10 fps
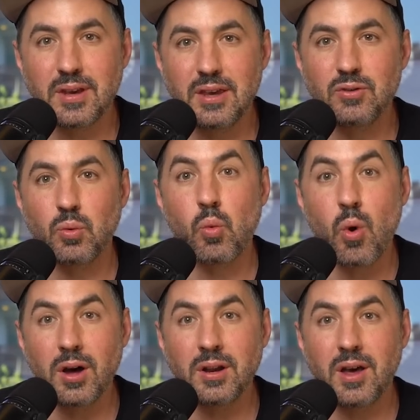is
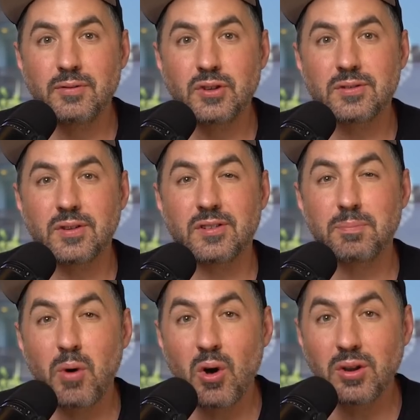one of just a
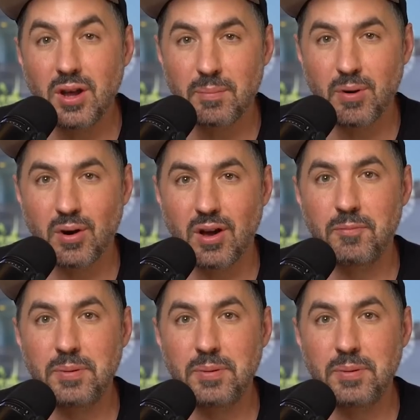small number of